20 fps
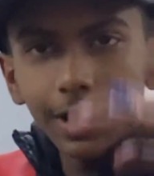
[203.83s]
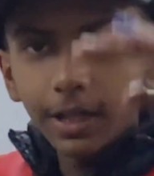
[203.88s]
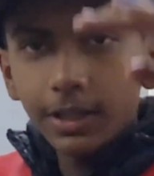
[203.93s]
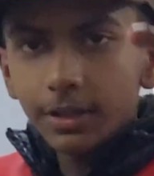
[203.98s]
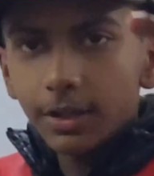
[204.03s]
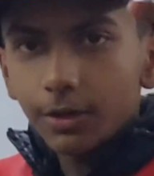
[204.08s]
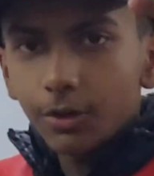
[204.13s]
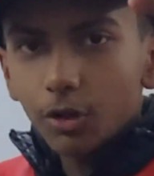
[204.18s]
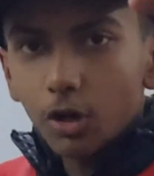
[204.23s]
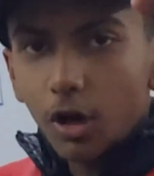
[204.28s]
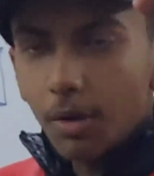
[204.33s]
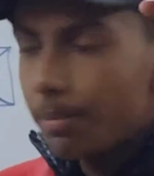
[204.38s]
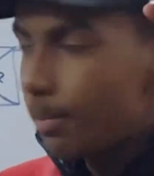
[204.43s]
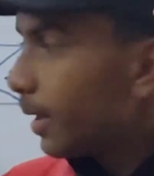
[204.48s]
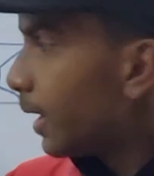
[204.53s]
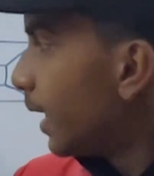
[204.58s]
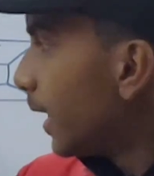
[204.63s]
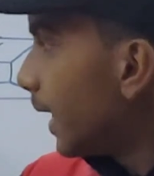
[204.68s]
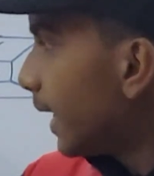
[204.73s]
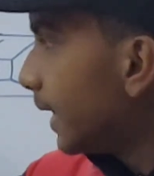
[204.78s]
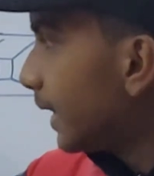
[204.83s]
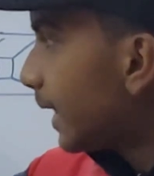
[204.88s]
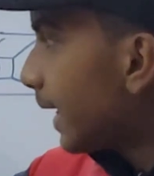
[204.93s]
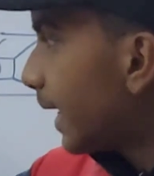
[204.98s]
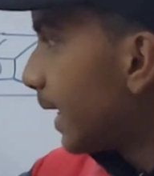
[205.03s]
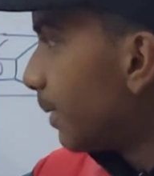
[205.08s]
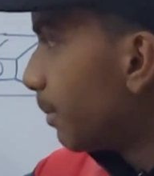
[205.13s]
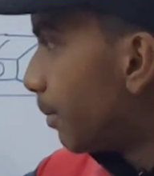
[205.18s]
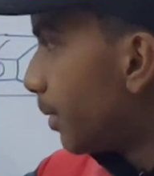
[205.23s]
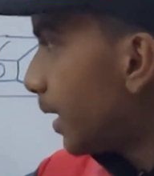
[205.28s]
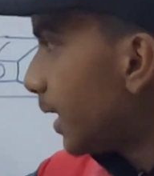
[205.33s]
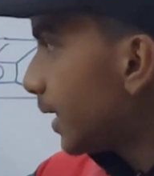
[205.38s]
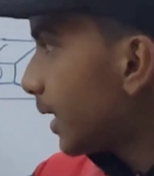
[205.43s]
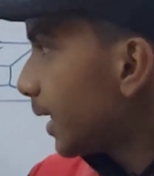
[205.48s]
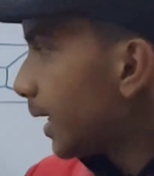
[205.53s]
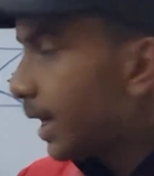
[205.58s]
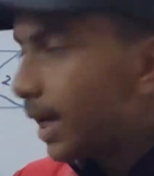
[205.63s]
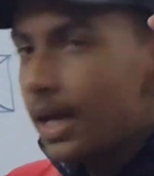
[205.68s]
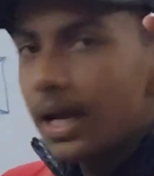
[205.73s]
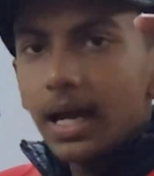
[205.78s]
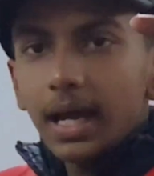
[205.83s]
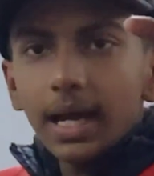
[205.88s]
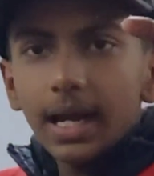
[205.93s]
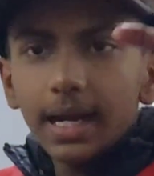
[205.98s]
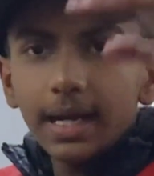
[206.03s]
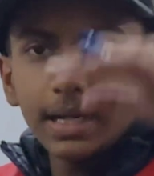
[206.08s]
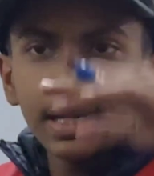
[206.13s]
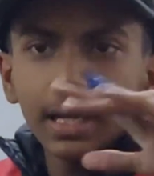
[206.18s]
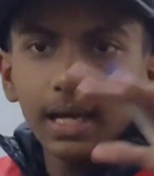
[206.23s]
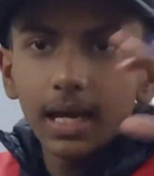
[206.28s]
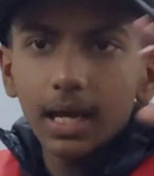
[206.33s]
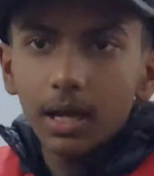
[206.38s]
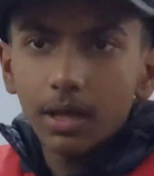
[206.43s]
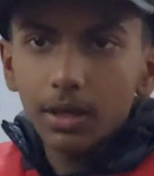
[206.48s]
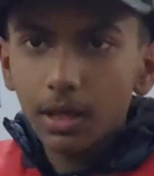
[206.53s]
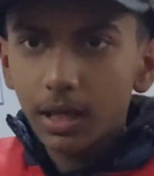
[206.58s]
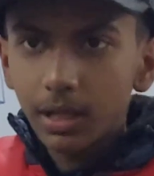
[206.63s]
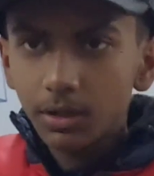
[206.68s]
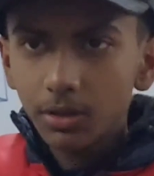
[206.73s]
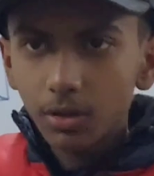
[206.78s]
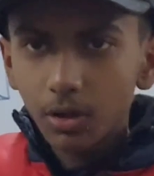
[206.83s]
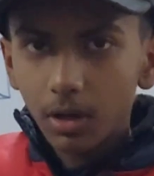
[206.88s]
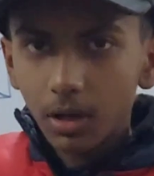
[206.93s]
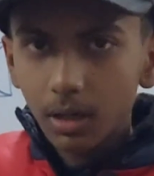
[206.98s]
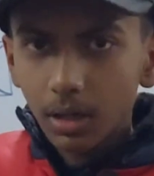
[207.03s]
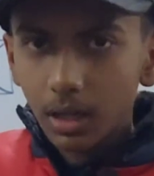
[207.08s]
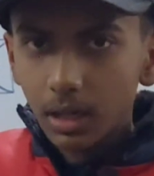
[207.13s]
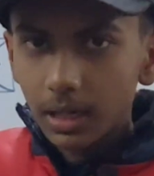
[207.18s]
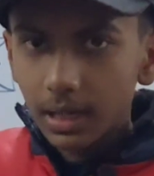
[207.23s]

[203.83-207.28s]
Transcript: in the top, length and breadth, and in your